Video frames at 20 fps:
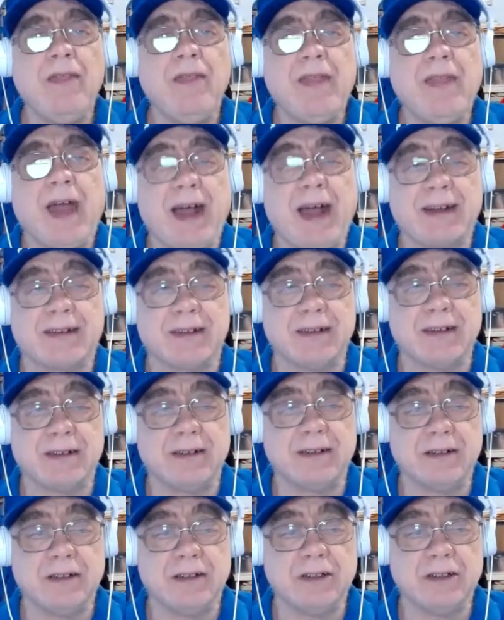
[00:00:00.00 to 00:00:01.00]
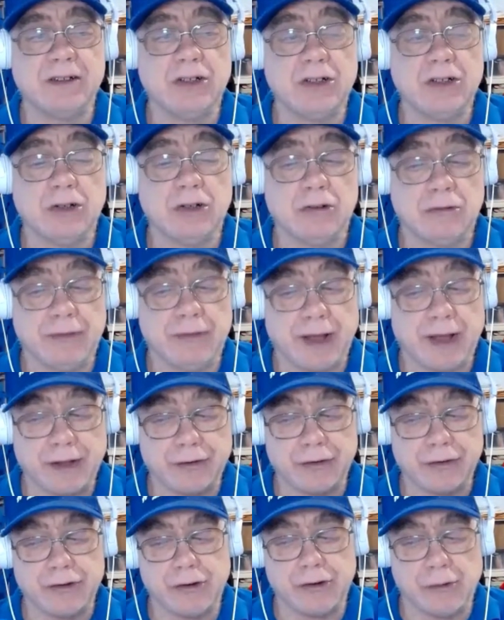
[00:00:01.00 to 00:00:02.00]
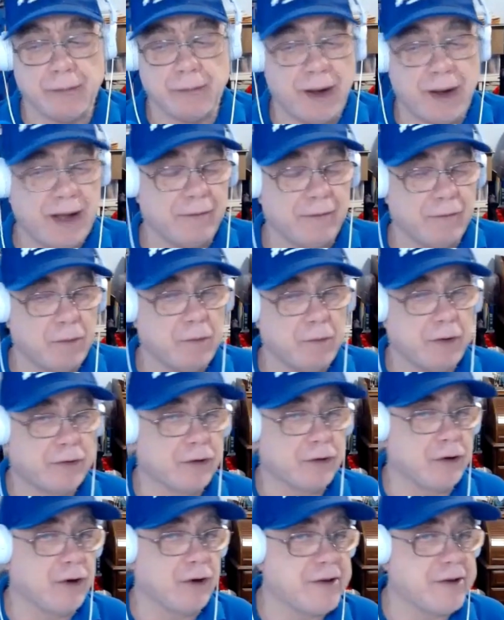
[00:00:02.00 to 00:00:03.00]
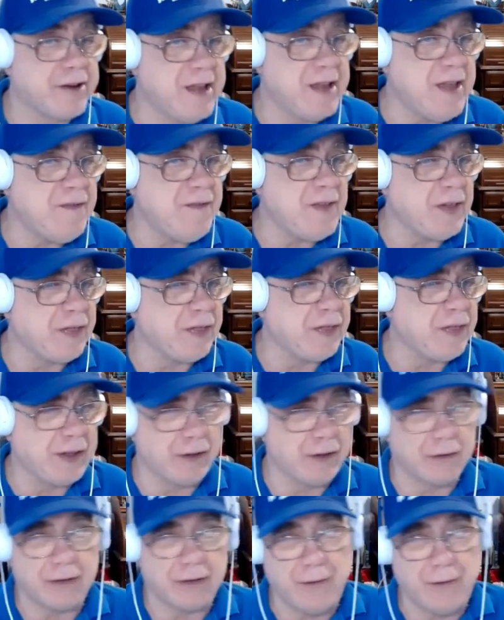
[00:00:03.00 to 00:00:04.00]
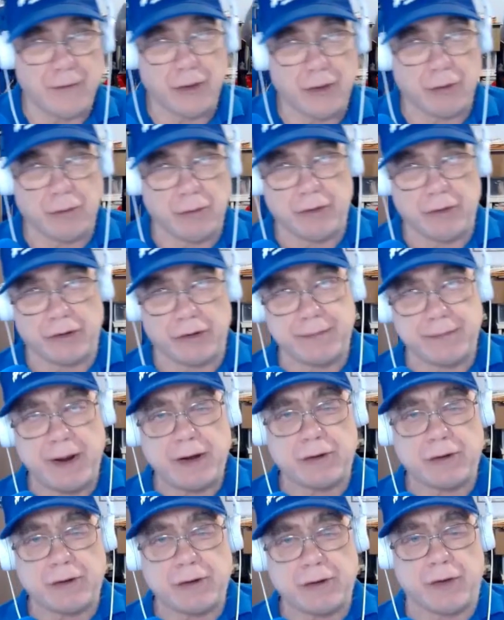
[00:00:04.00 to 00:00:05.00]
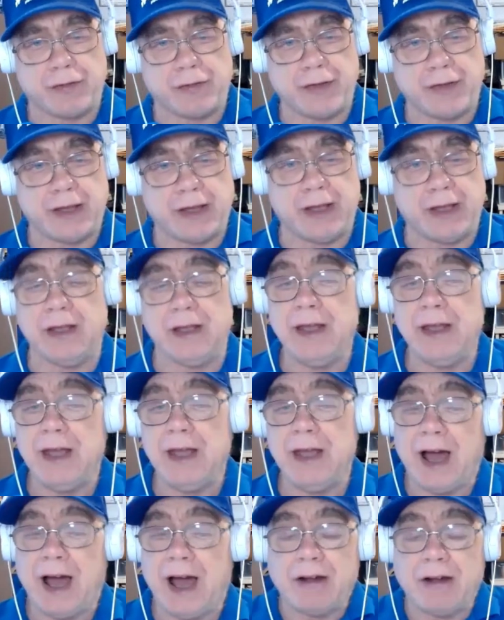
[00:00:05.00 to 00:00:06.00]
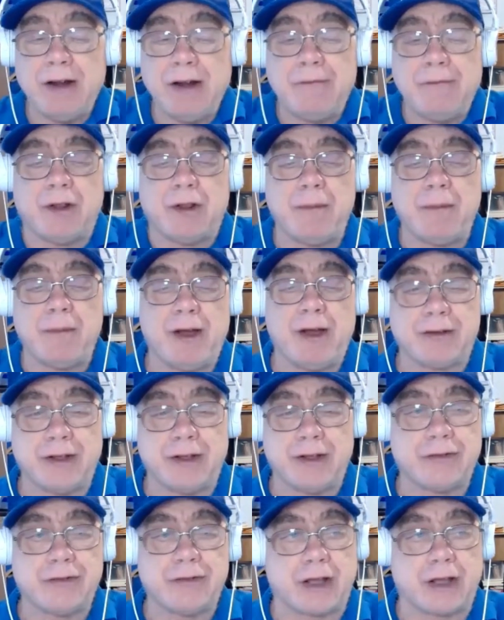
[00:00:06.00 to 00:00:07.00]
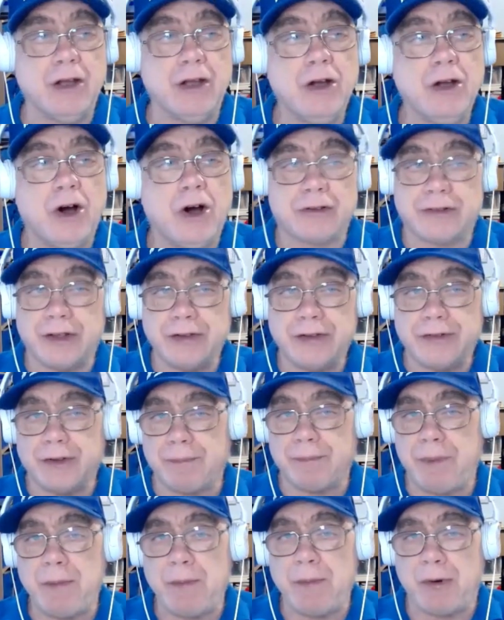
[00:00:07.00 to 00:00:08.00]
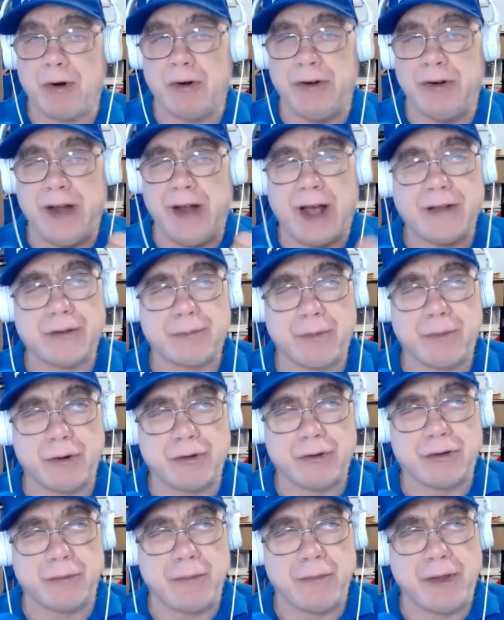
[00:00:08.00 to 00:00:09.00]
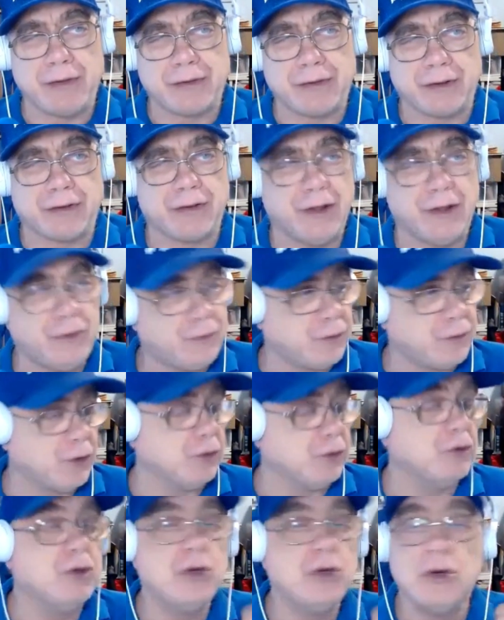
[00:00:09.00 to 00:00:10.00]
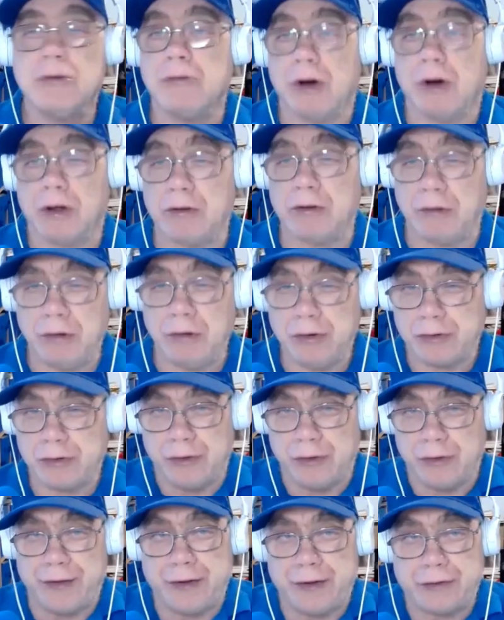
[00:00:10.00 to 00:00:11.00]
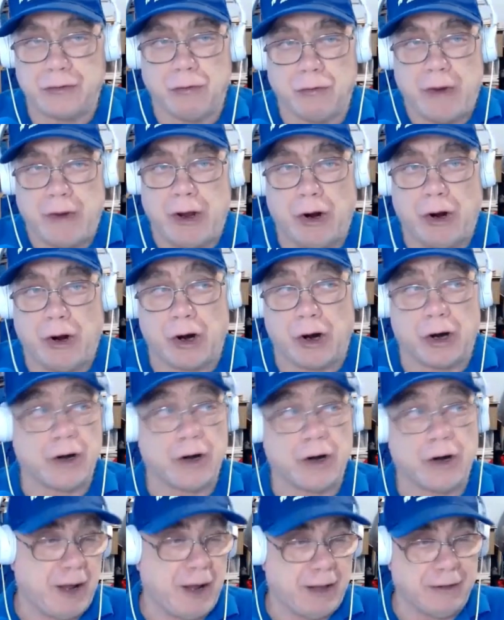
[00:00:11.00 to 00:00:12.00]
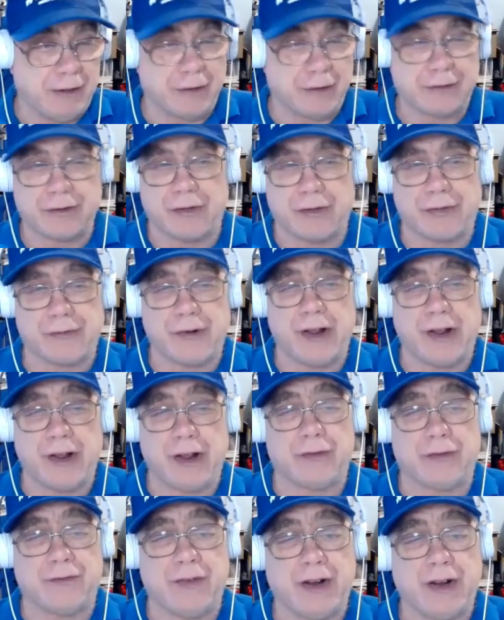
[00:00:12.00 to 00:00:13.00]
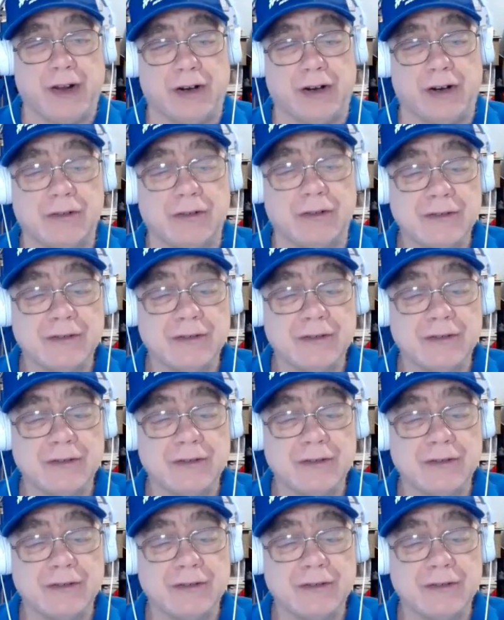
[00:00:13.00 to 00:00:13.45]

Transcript: that that gets into our mind. And when we start achieving things, even though we're in the spectrum, we're thinking, how can I really be autistic? Autistic people are not supposed to be successful. Well, truth is, we are. I mean, I listed 3 in this video